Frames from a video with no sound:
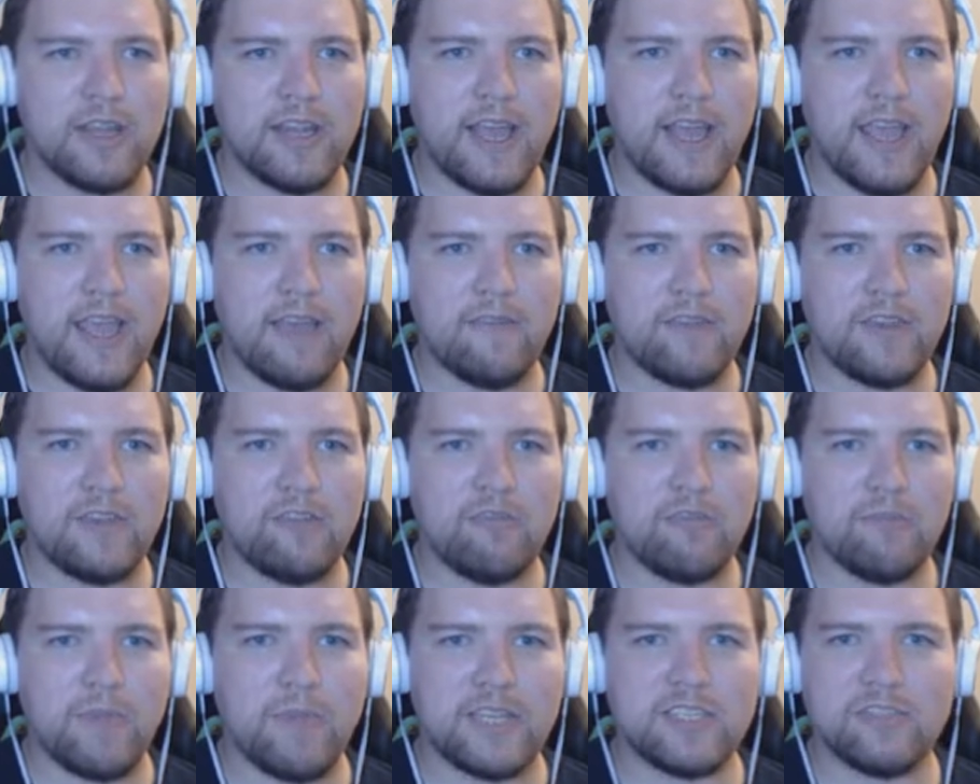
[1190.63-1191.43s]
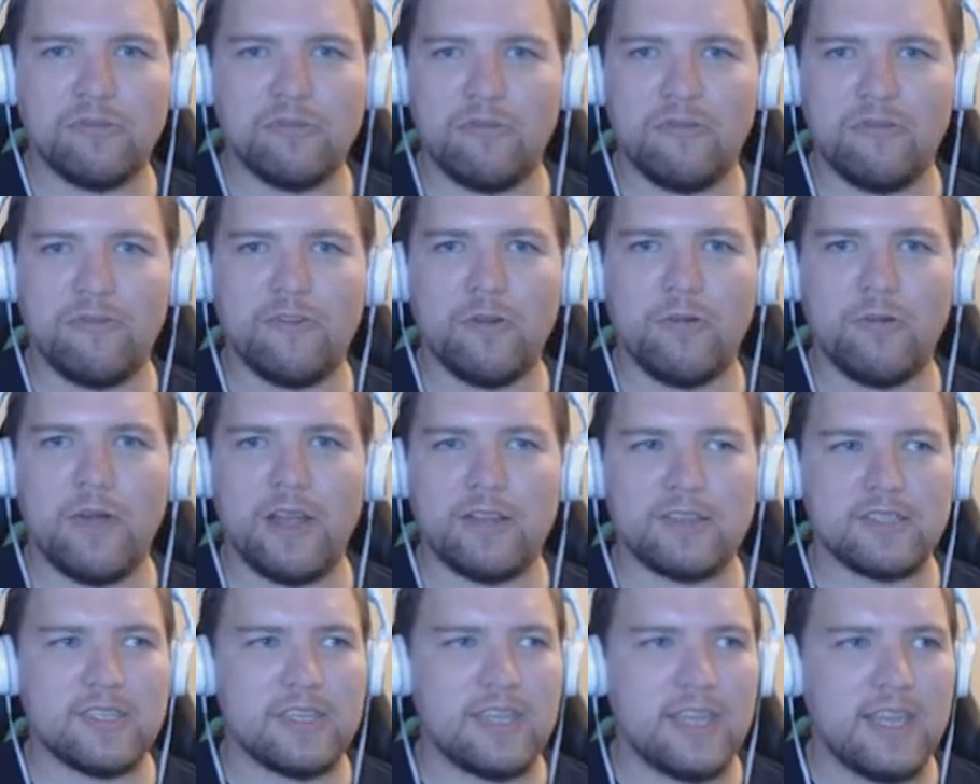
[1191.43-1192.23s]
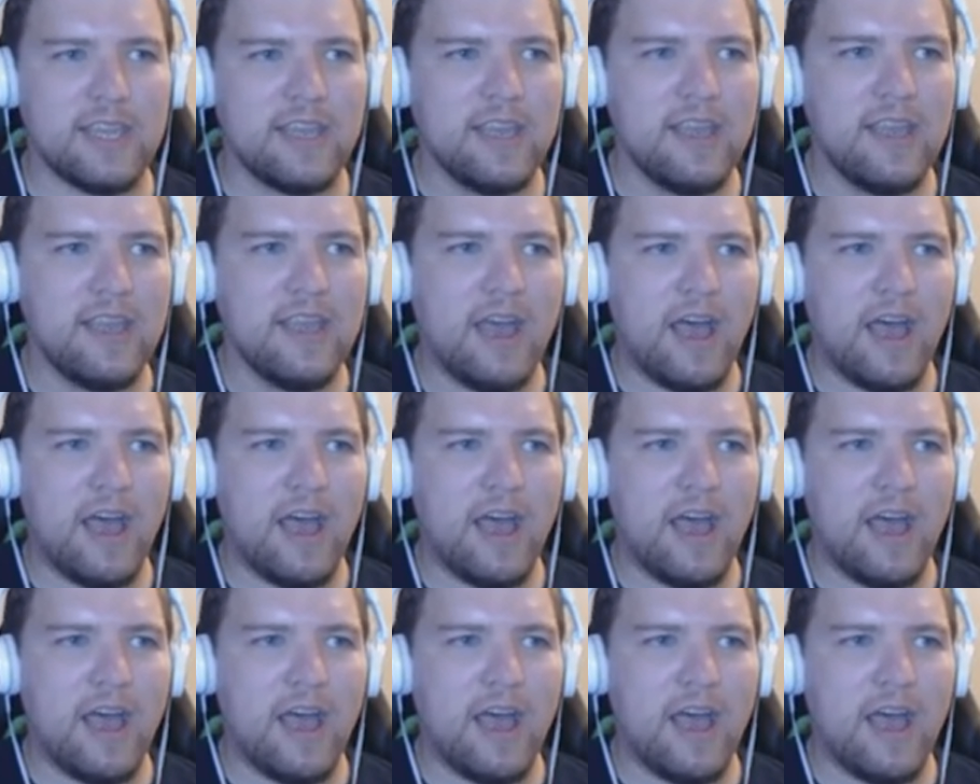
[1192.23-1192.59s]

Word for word: not having you in my school for a while, Cindy.